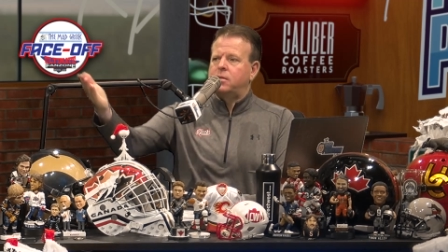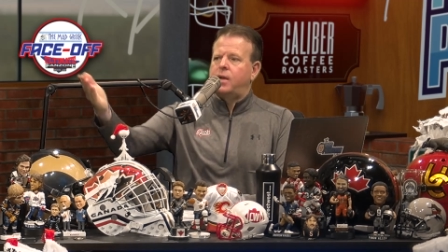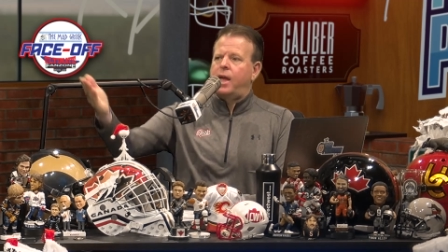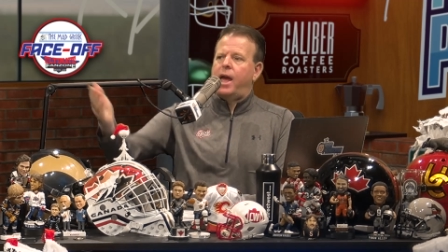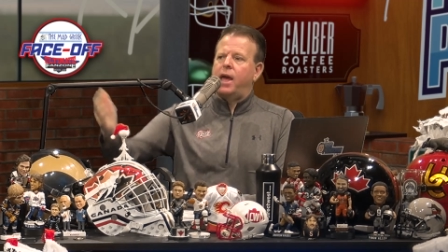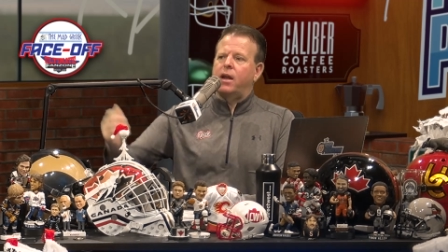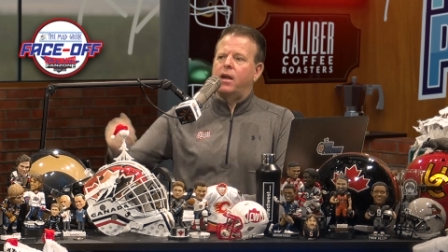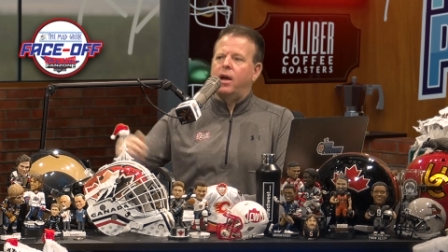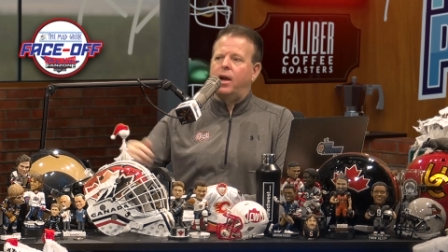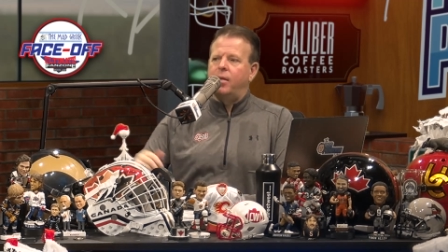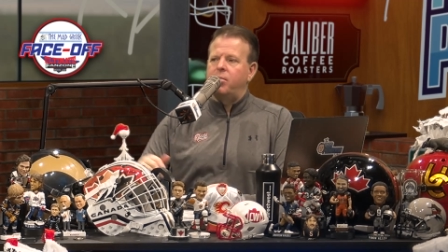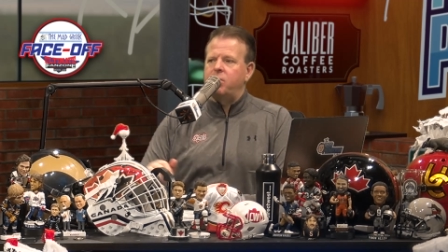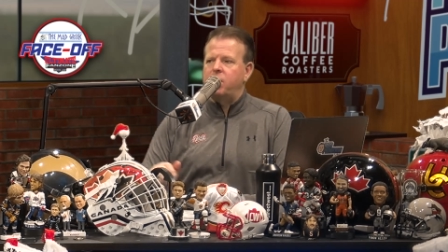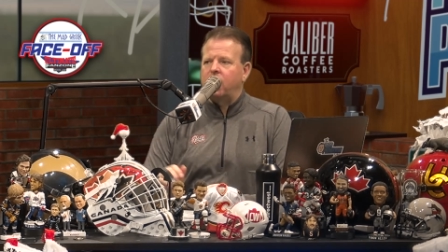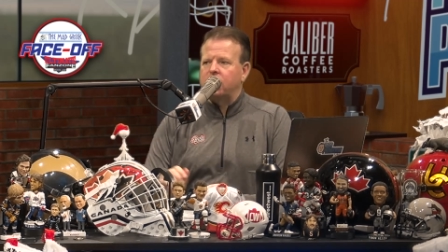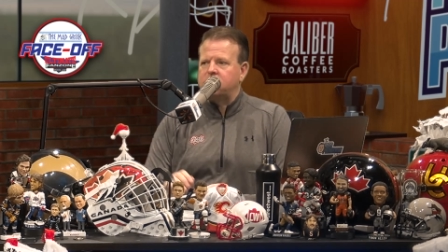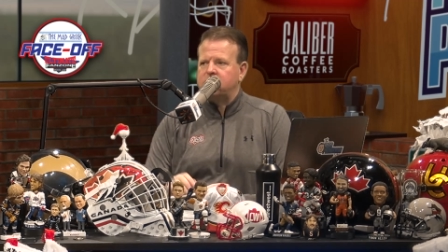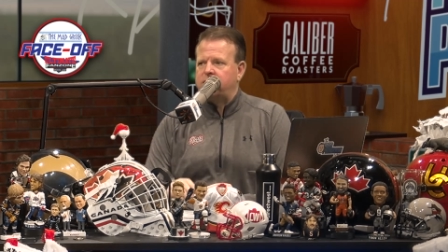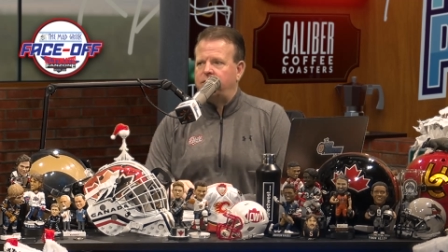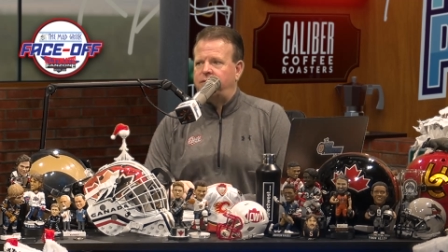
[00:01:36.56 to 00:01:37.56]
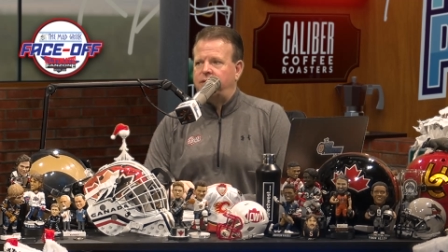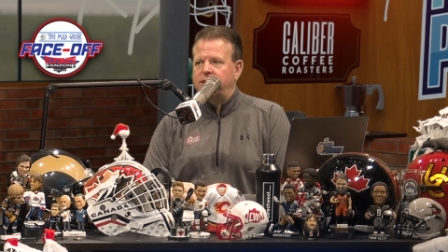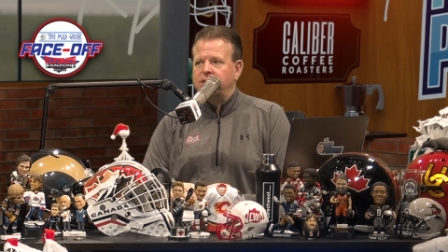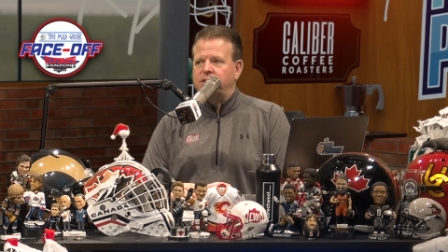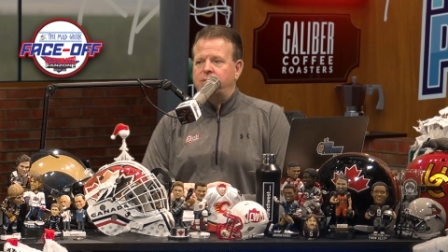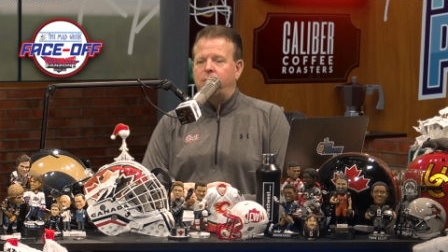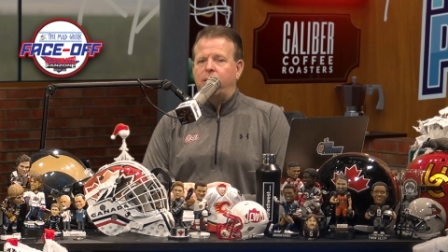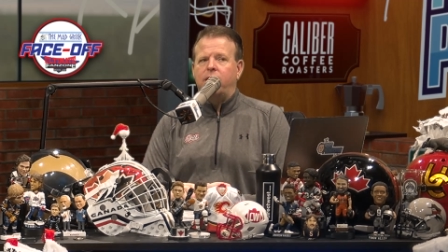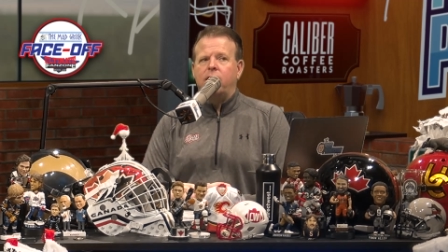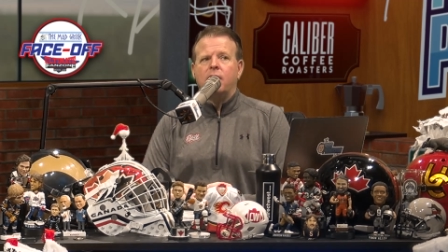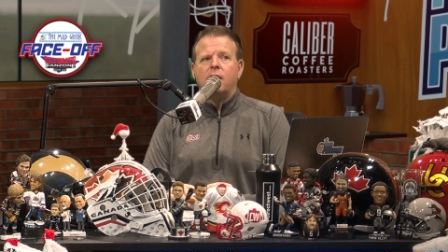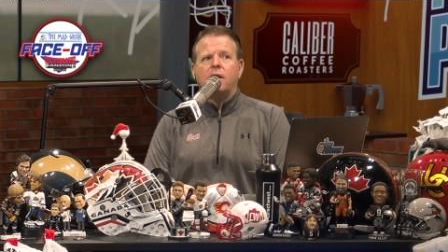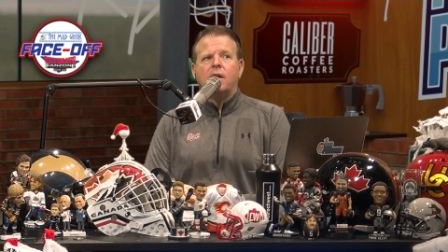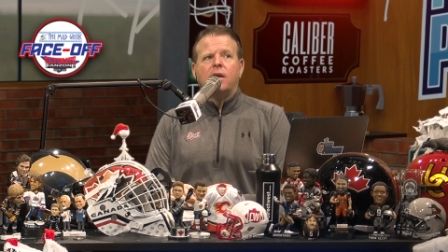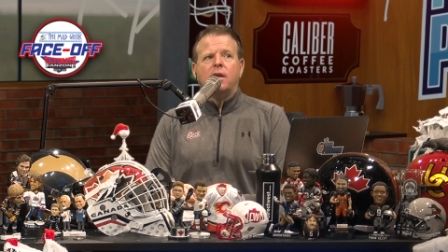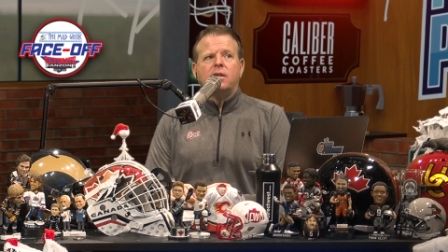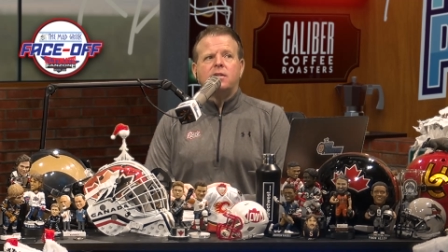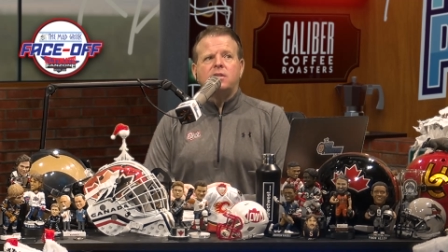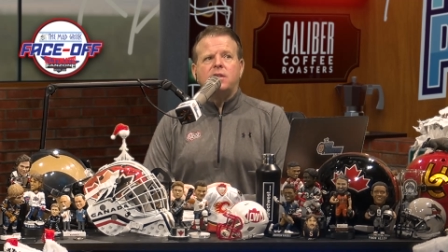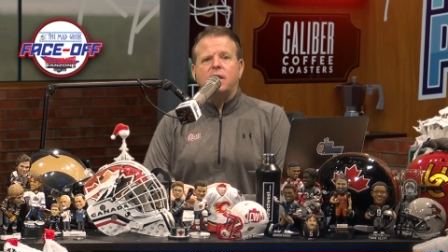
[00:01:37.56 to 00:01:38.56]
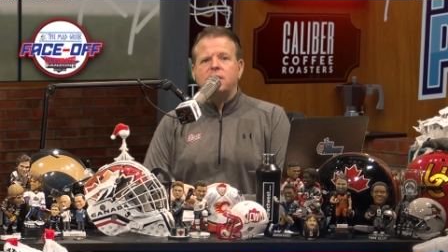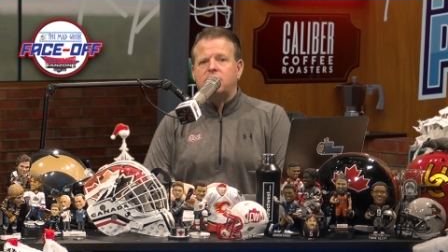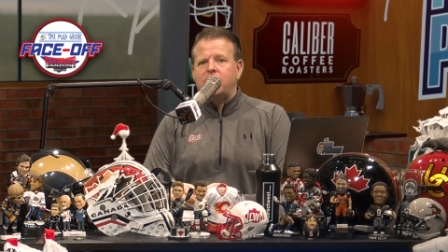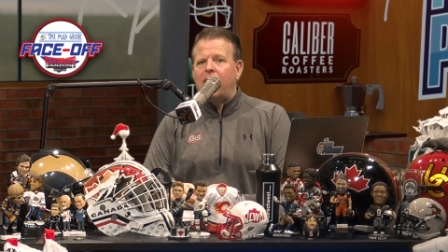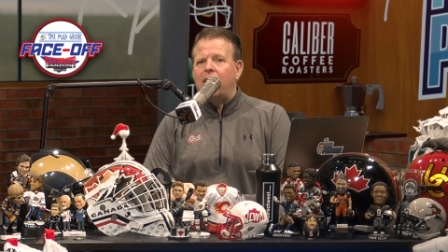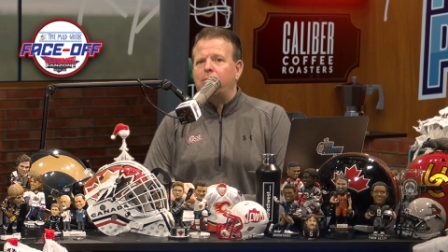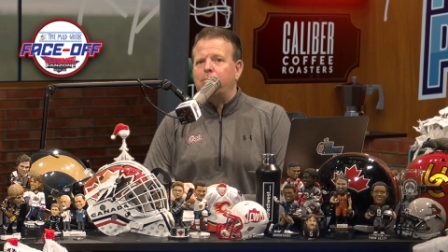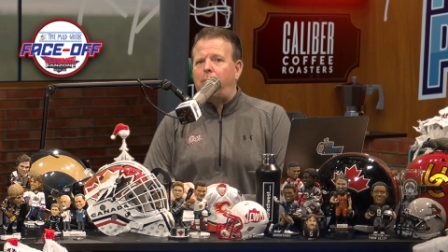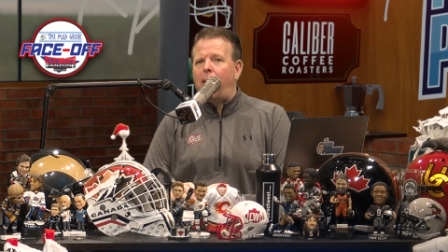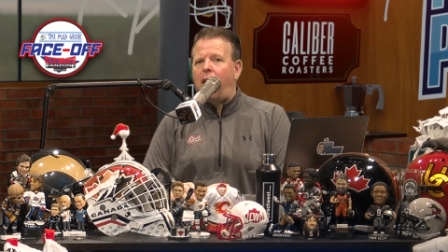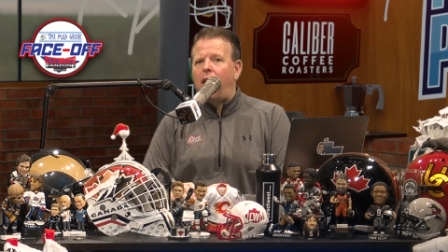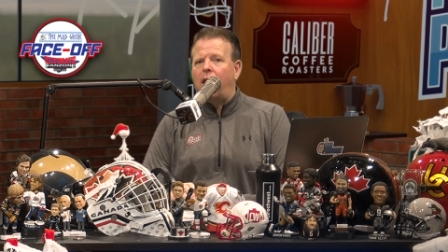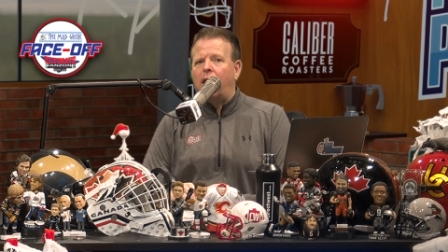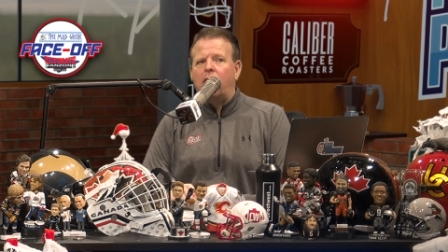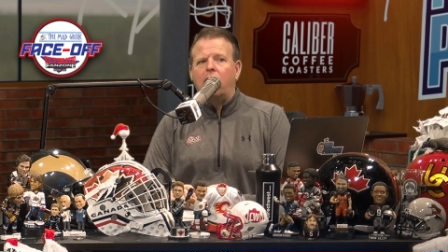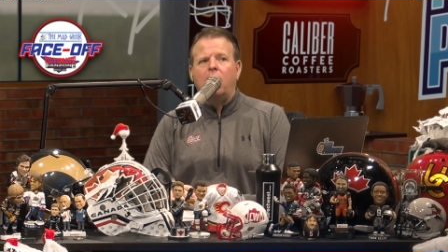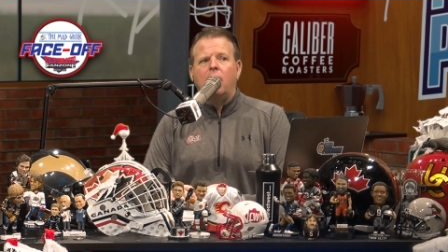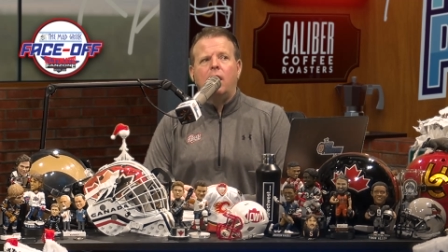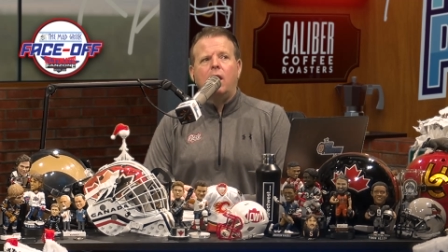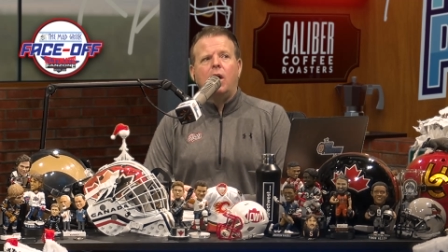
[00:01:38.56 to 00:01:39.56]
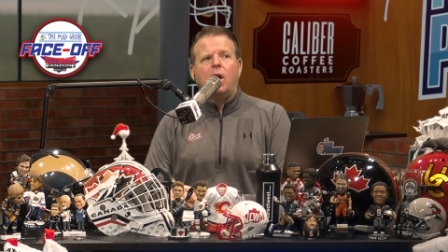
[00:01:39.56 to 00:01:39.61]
Anaheim Ducks mm-hmm. defenseman, mm-hmm. says Empire.